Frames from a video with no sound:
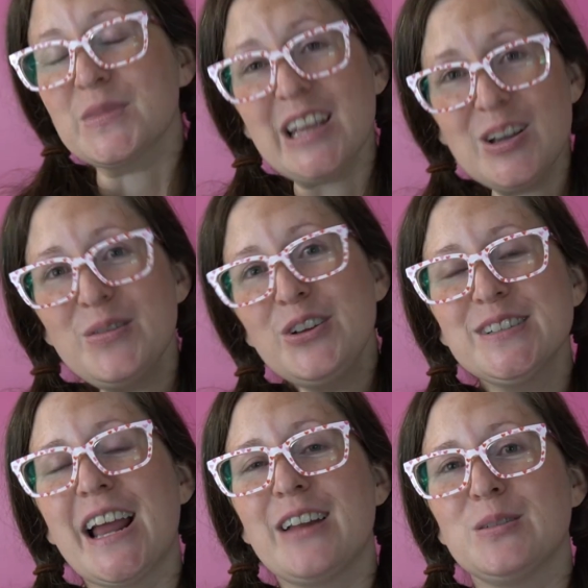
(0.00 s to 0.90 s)
If you
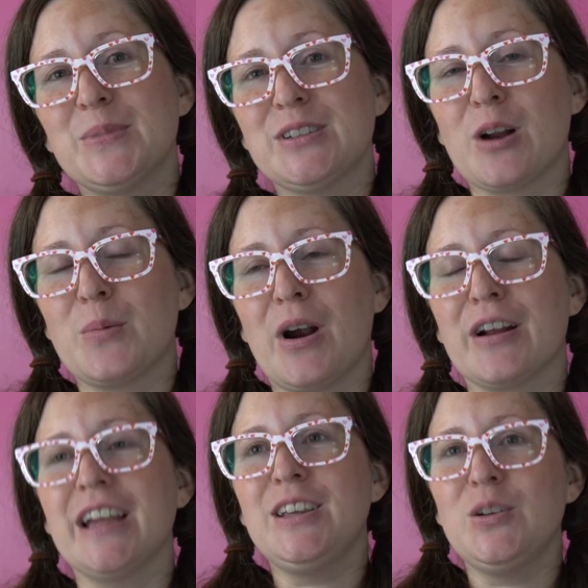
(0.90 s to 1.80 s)
use an edible dark
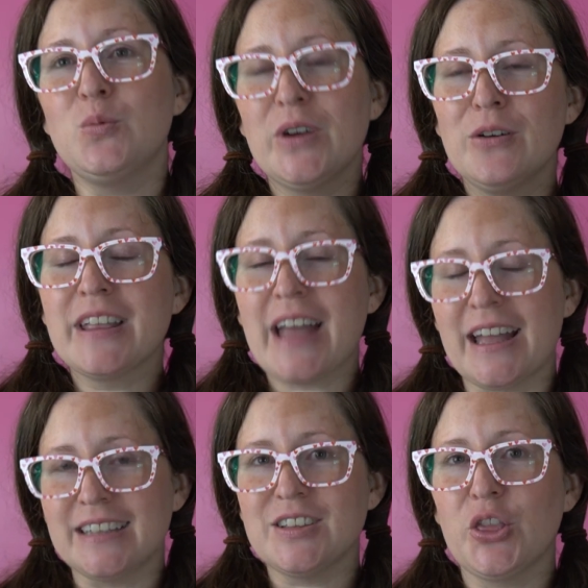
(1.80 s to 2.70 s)
mark, you will
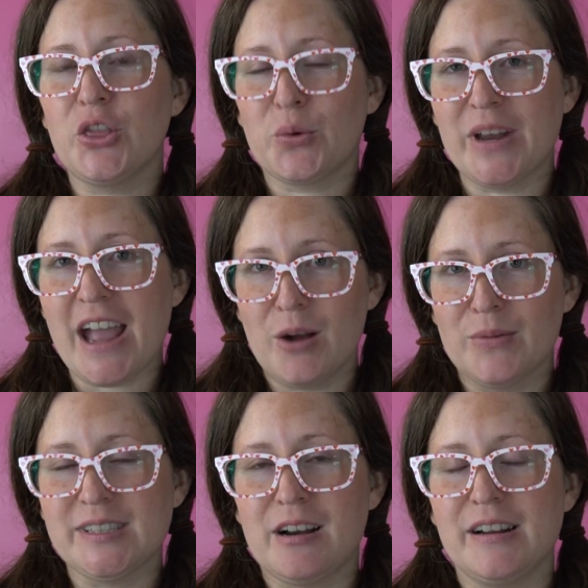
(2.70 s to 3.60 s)
get 3
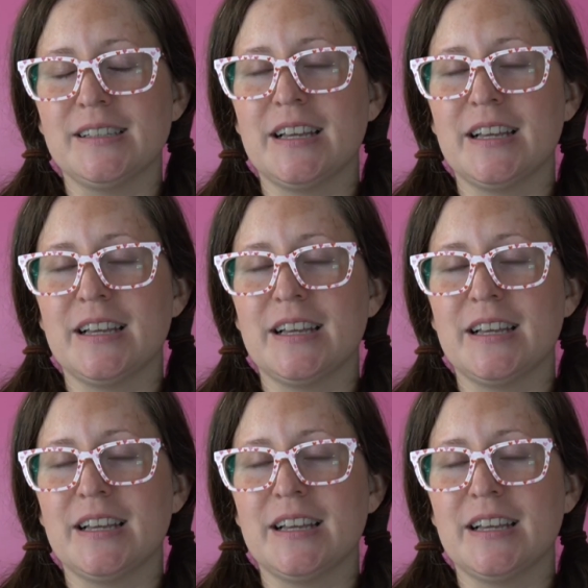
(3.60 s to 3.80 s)
Adversaries,